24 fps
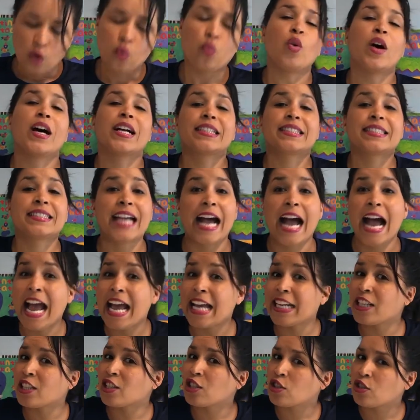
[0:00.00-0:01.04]
What
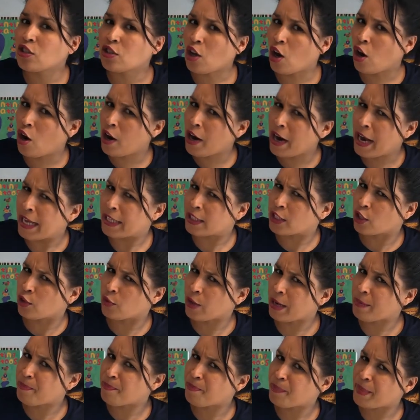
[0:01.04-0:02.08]
dinosaur has a
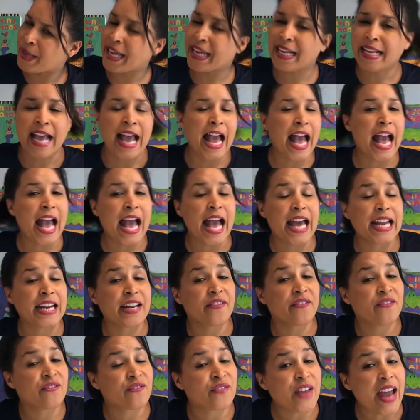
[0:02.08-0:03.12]
great big head
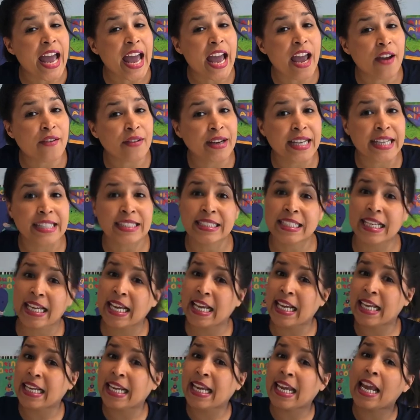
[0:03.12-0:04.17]
and very
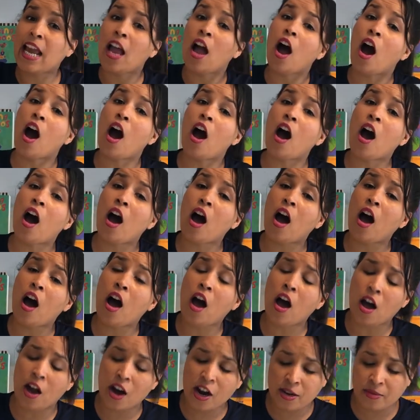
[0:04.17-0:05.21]
teeny
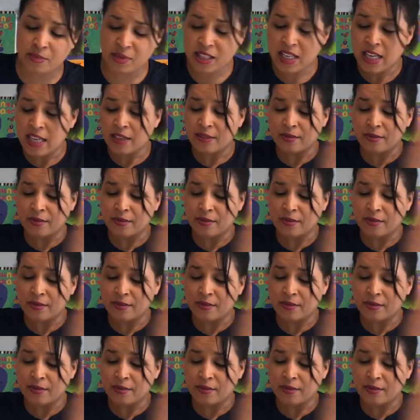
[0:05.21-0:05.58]
arms?